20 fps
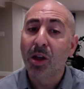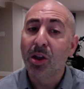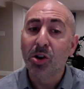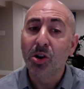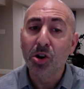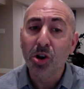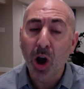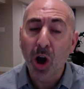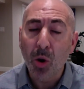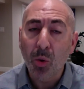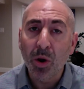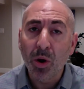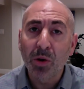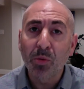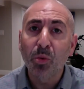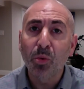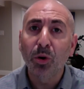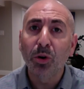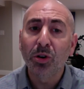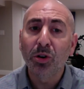No
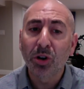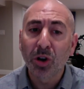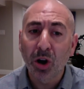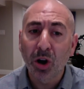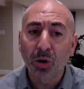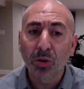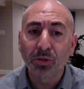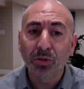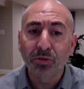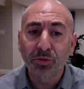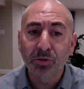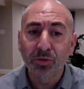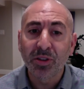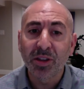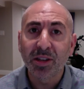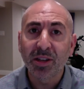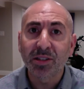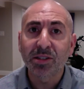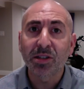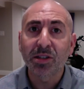one will go through
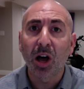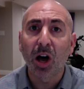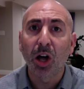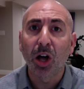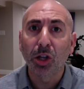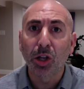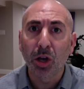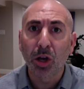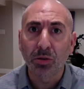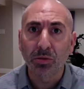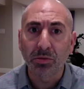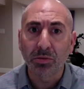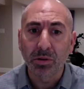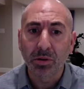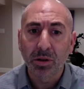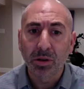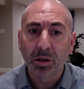this alone.